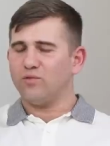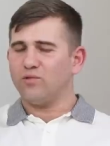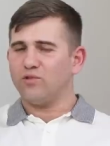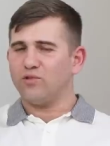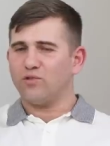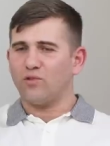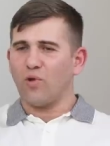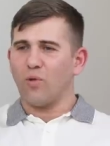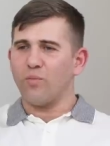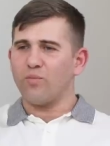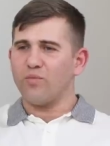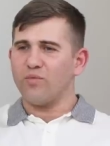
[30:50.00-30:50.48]

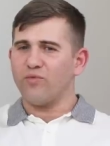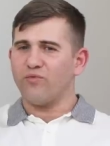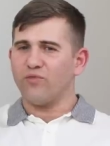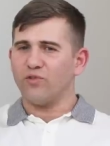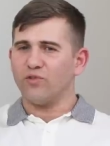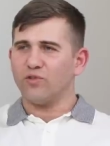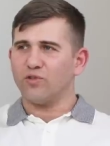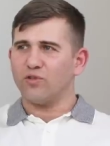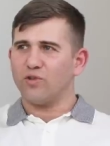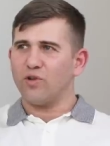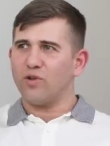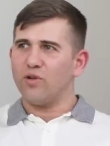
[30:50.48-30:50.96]
stopped me
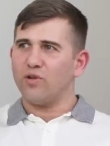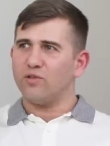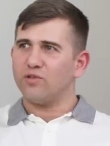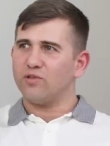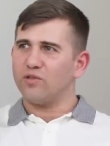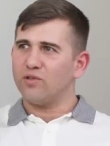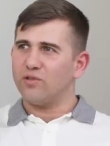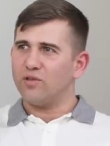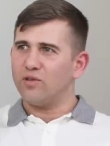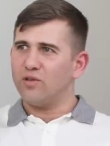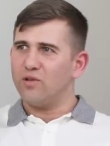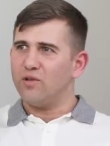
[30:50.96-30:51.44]
for a
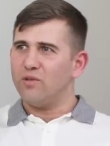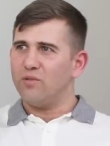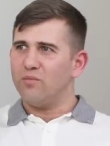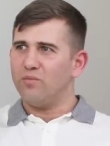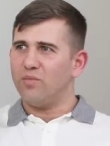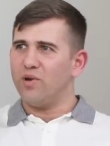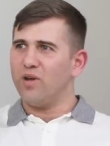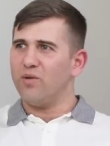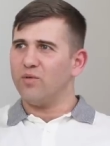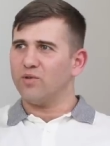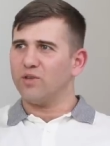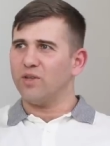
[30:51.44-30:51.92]
search,
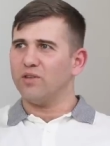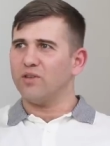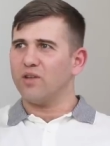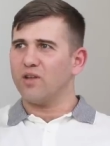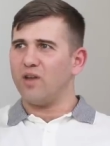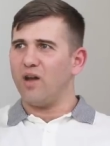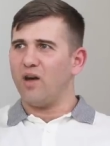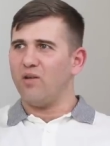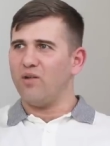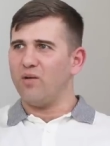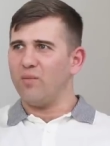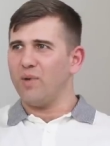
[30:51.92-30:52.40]
but he was
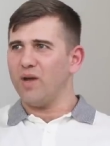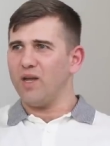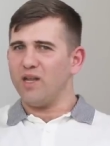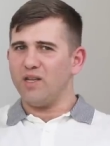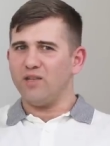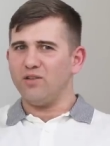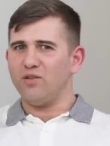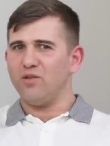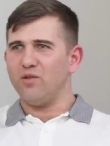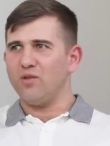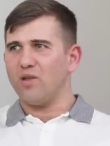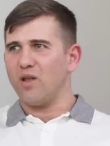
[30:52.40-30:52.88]
undercover. But
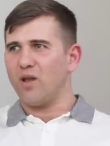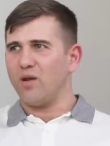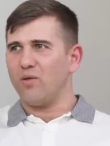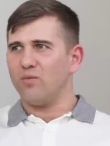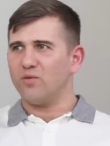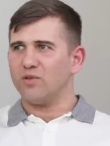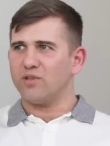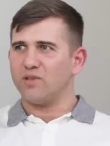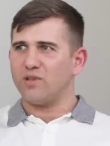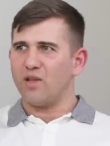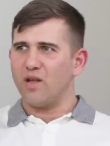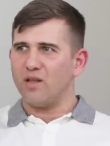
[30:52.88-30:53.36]
he knew that I
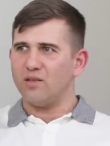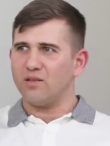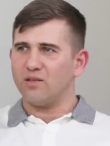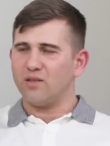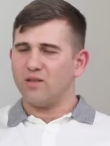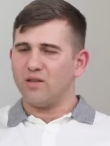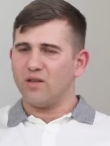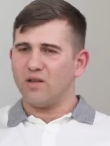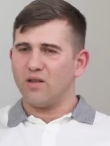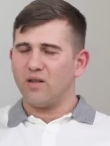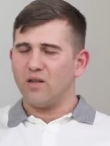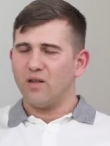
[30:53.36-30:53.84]
was
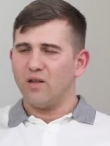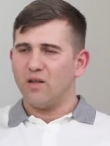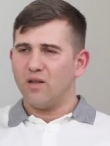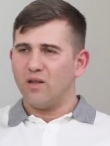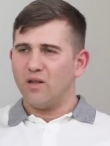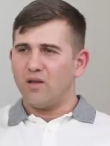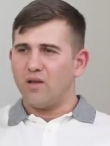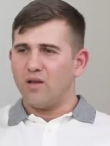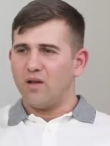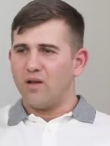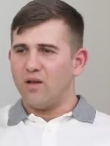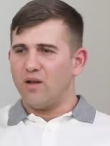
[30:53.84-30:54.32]
standing there,
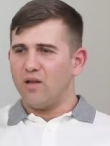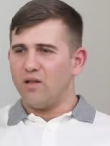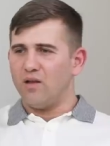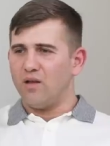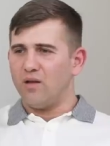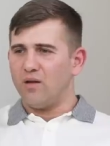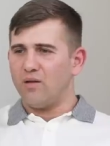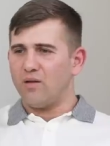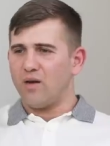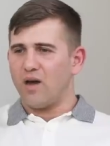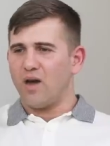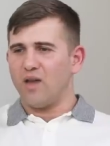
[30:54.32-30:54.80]
and
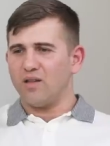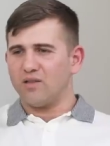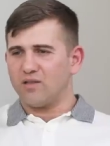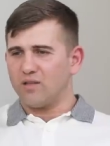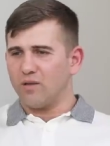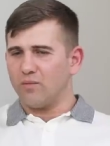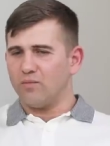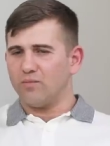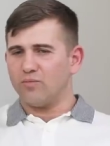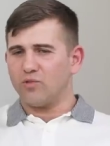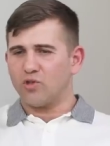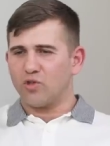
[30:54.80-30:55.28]
I had
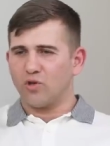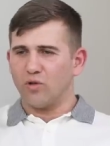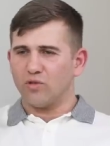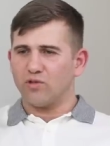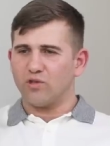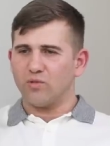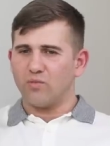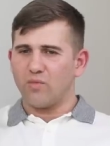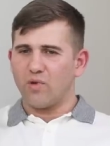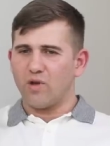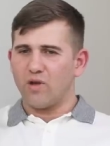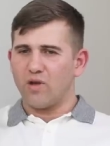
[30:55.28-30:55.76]
some
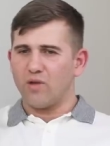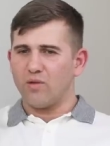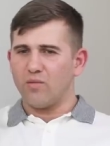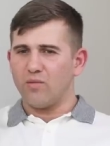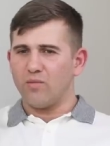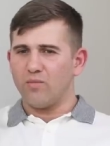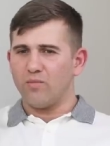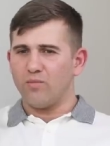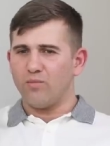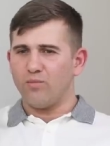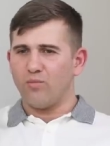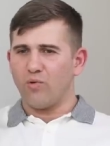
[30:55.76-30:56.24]
shots in my
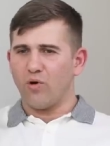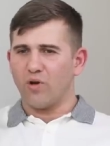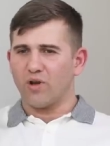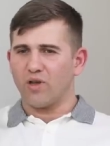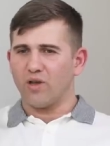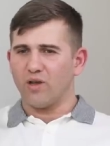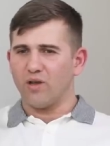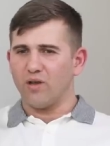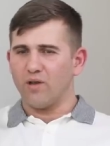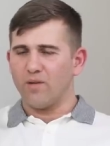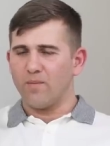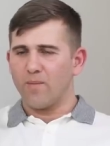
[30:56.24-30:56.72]

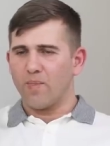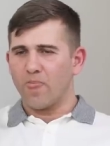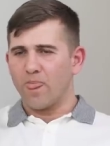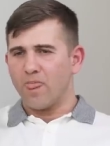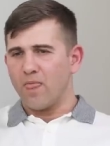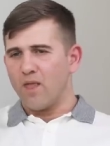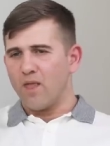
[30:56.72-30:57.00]
pocket.